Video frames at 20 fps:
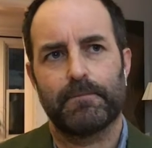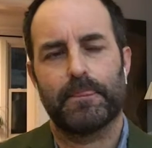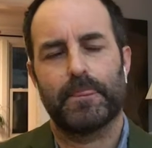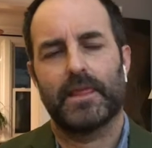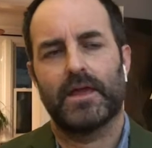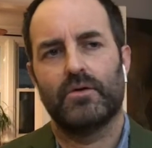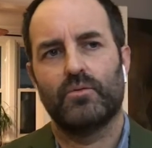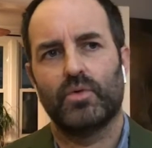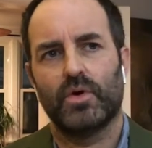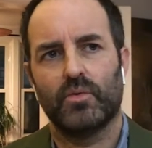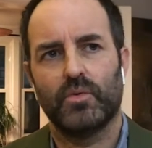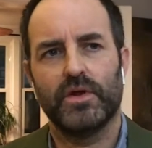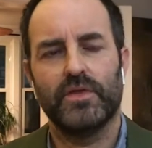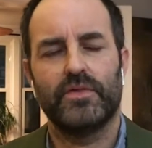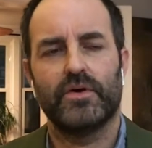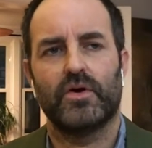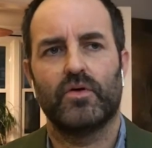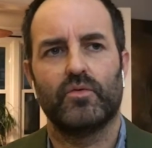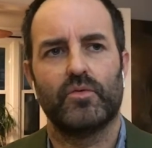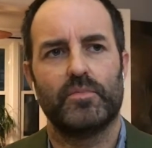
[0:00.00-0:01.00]
What we thought
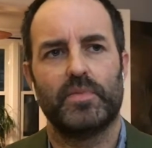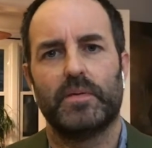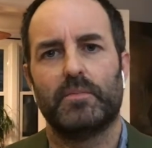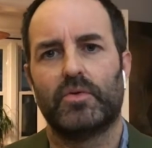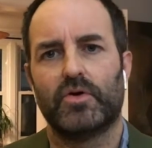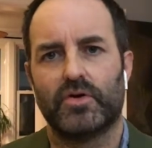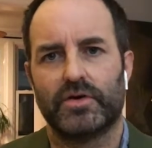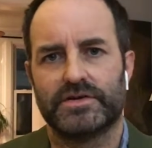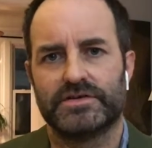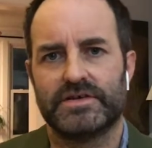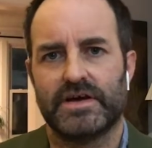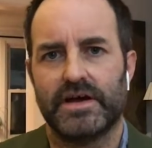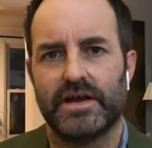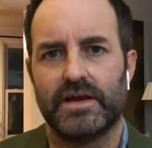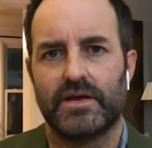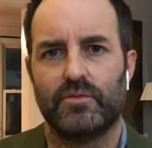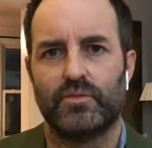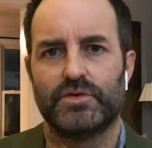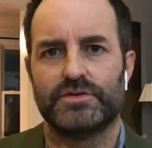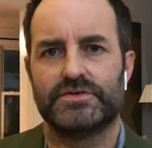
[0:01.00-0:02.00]
would be more exciting
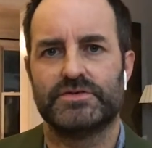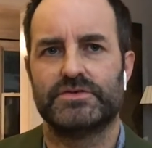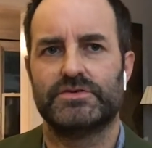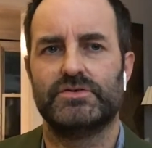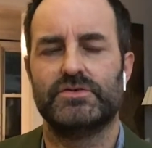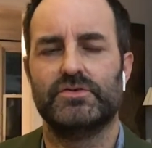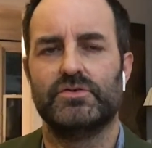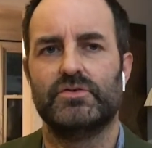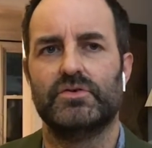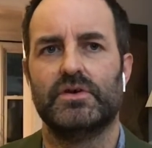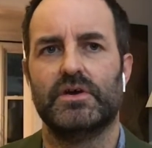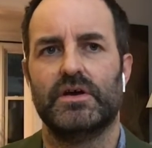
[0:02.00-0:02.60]
was to